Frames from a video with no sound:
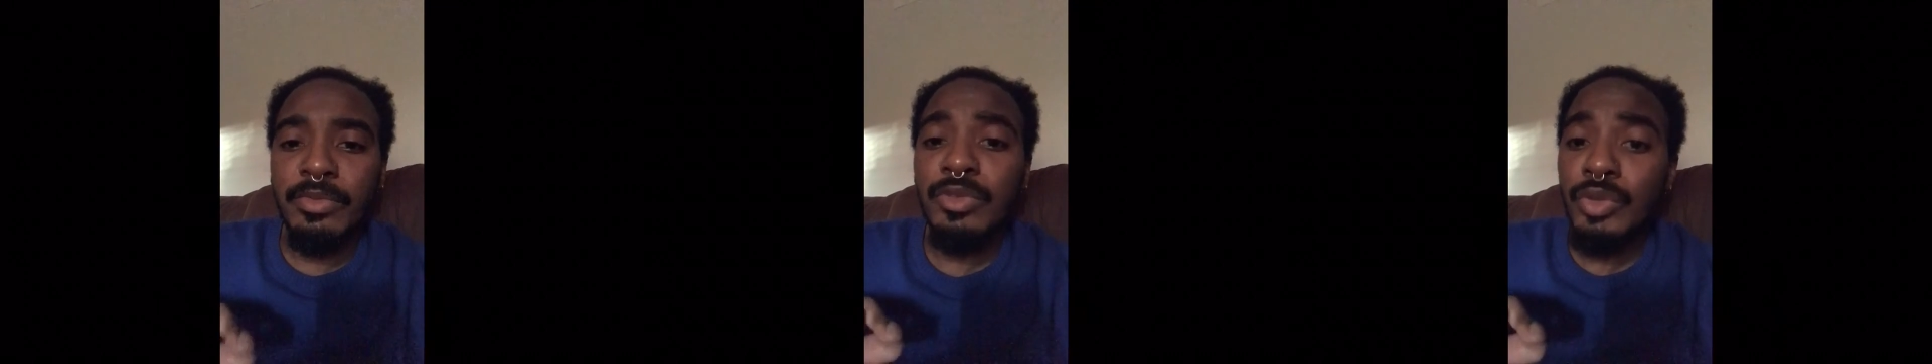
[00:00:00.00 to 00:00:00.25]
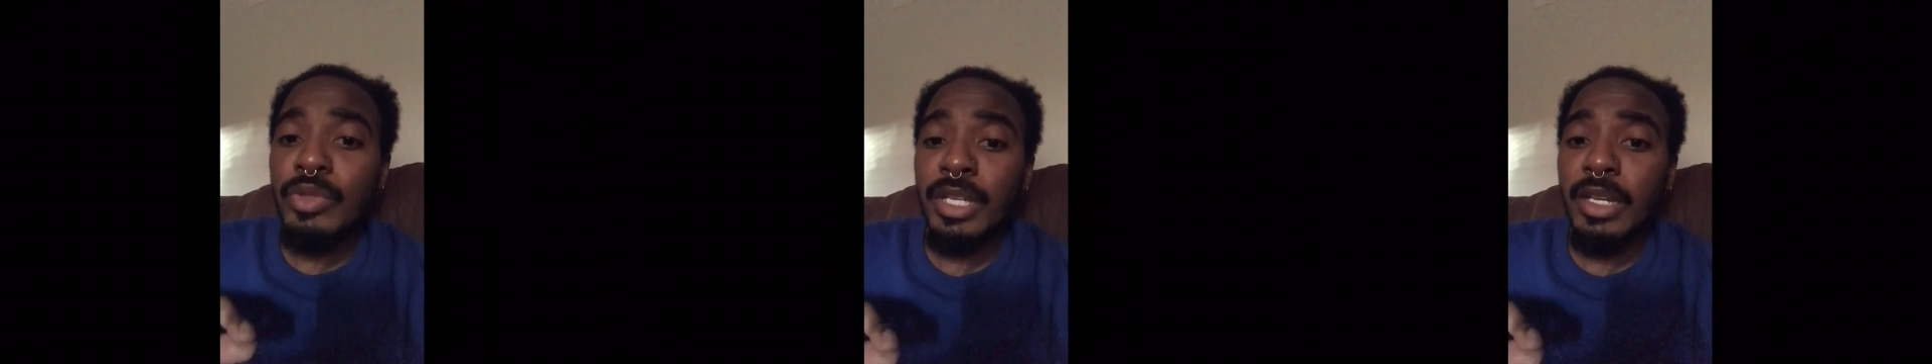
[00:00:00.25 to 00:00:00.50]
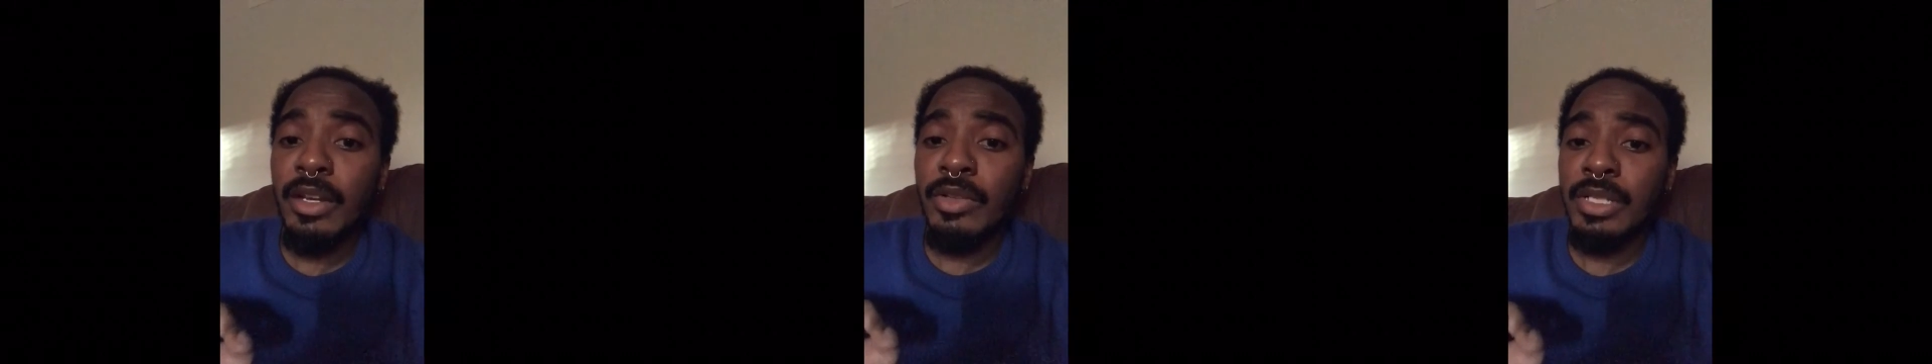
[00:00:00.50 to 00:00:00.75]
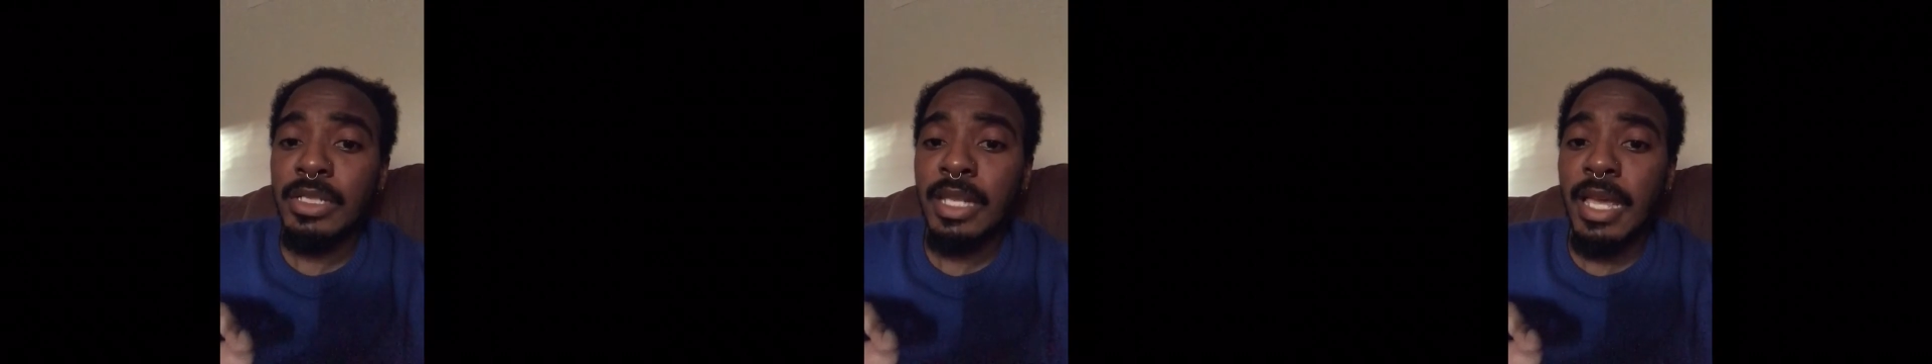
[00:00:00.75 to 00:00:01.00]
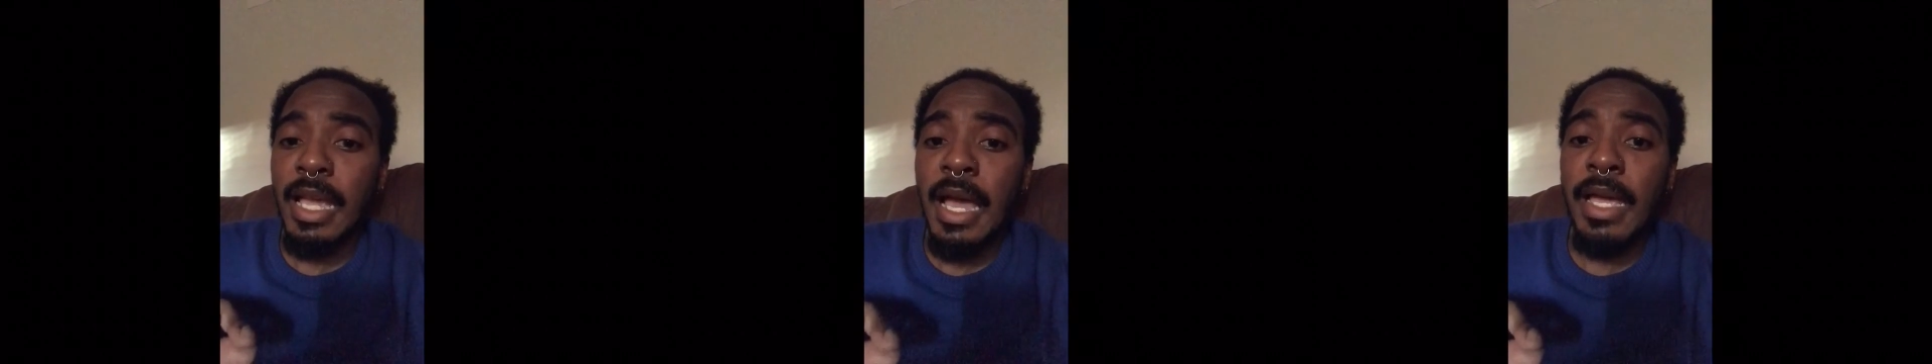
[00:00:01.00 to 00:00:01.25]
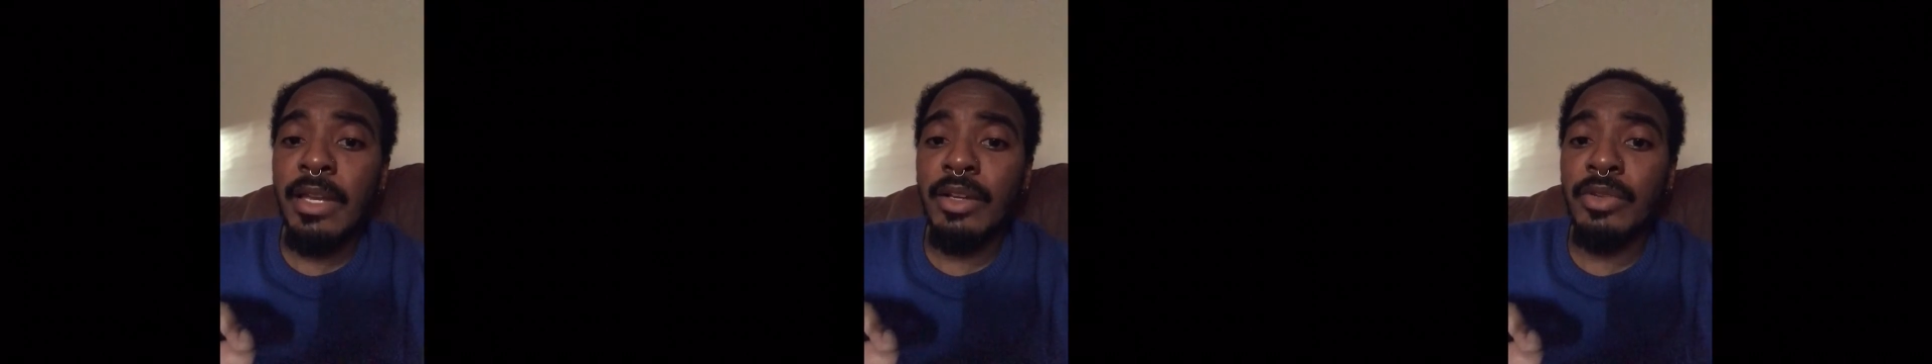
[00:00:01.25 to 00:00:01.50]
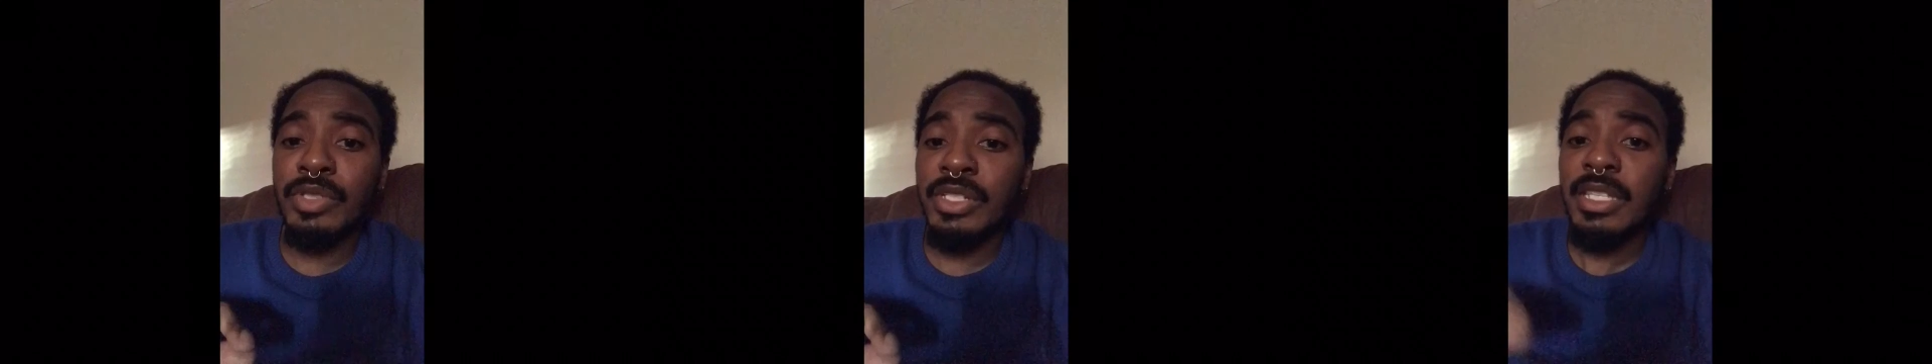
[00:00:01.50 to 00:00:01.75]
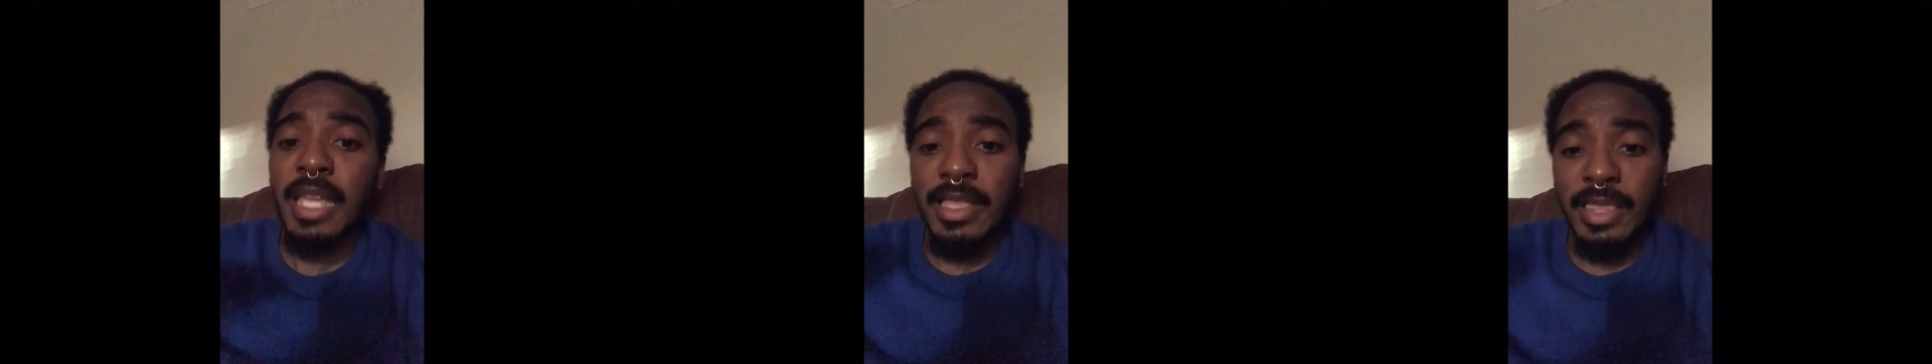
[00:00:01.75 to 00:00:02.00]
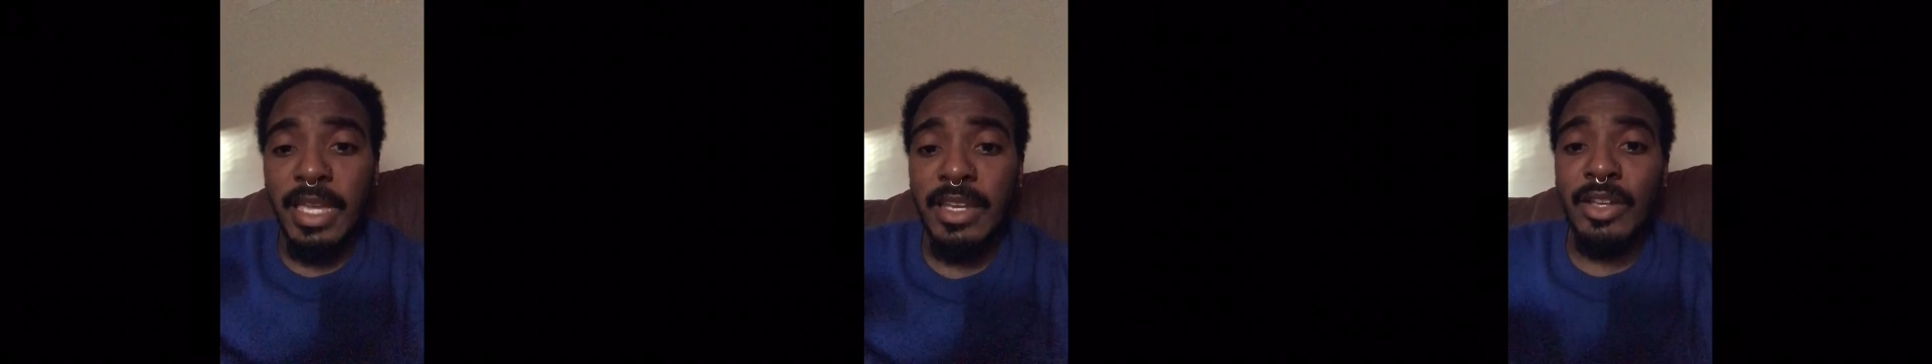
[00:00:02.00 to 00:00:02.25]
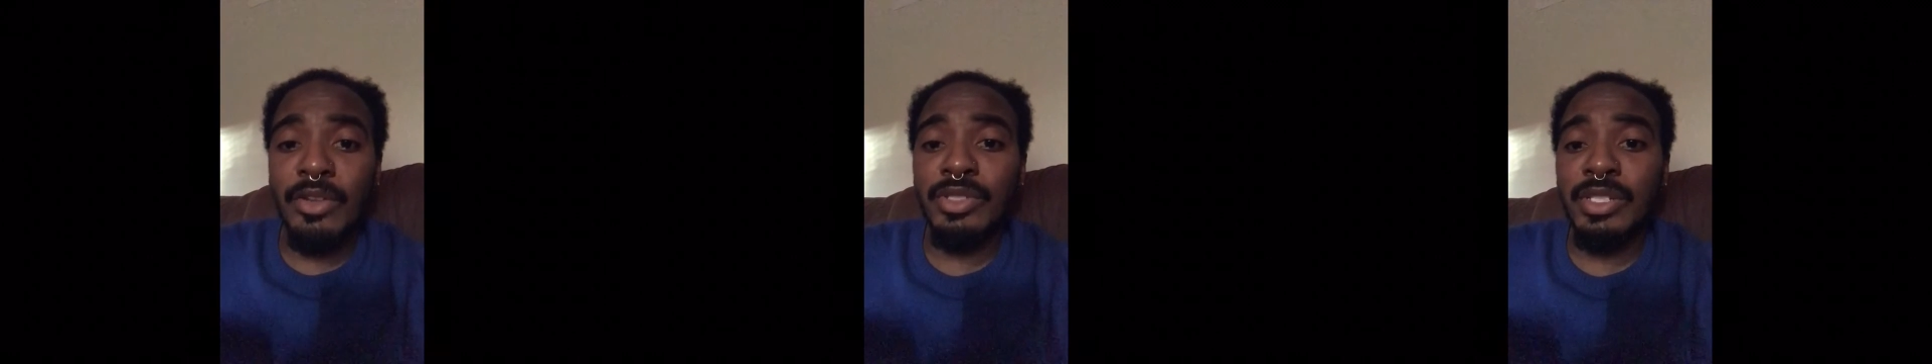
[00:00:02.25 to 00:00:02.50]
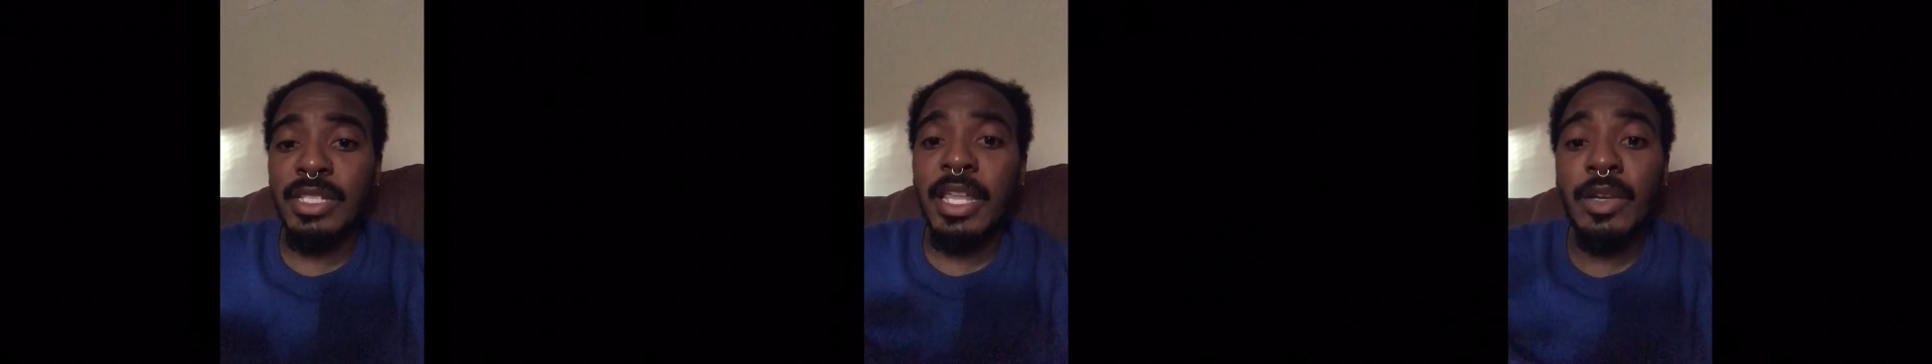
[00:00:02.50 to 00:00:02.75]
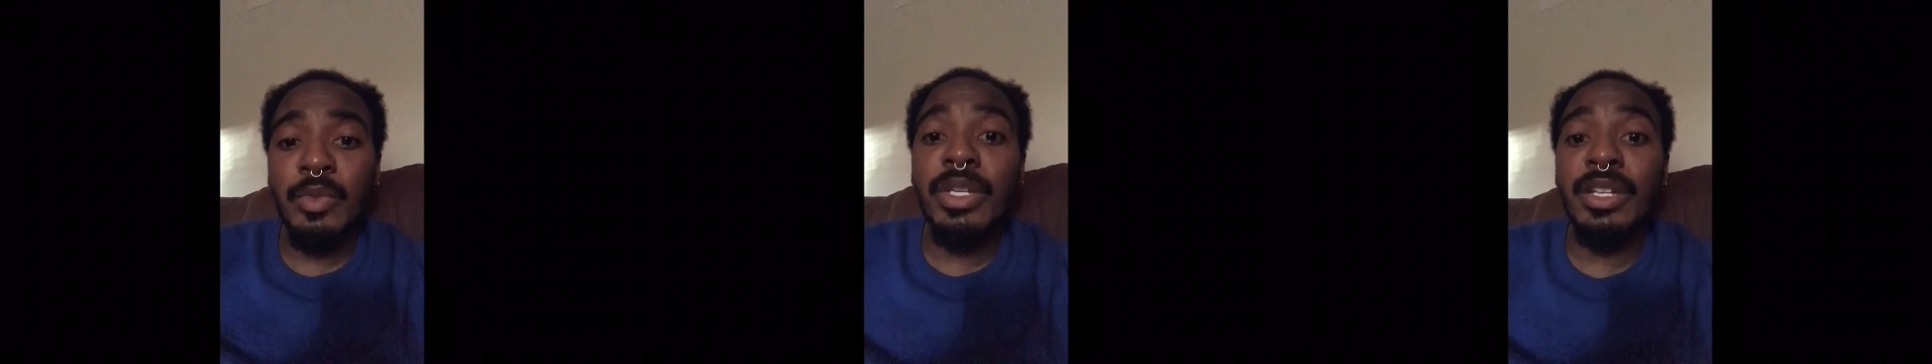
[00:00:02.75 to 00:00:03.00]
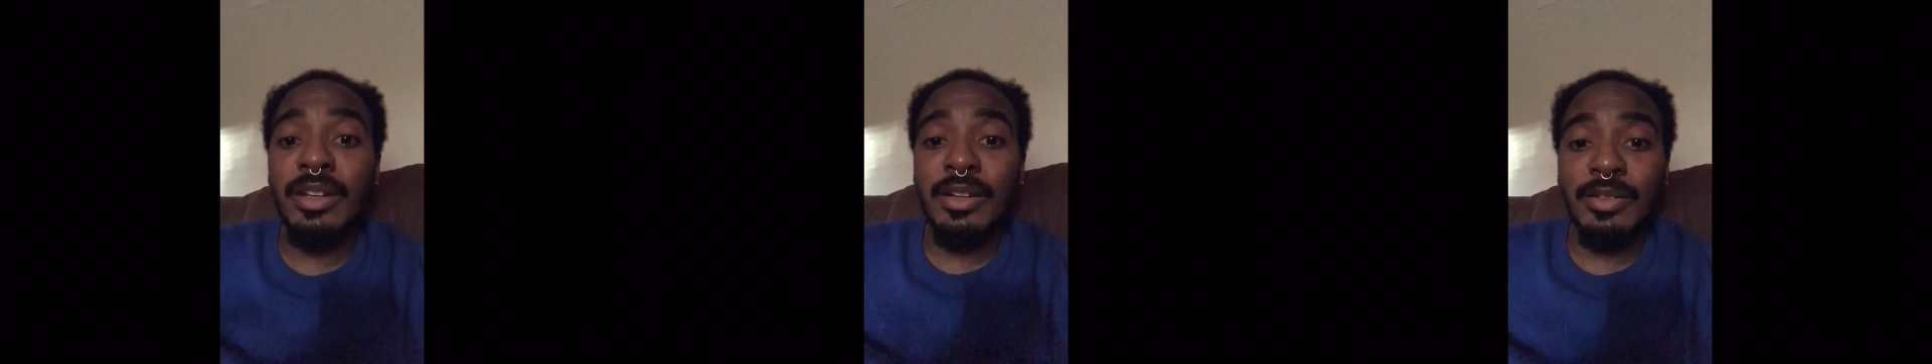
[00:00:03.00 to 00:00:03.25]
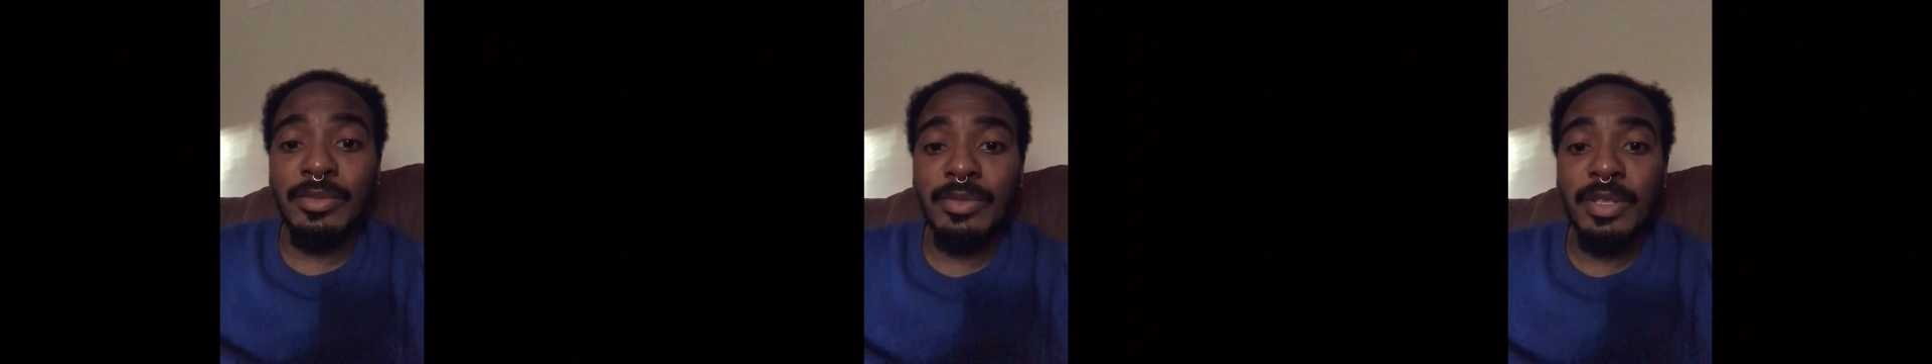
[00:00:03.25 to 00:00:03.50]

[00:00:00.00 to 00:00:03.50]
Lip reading: You can know just like I know, just like they know, just like we know,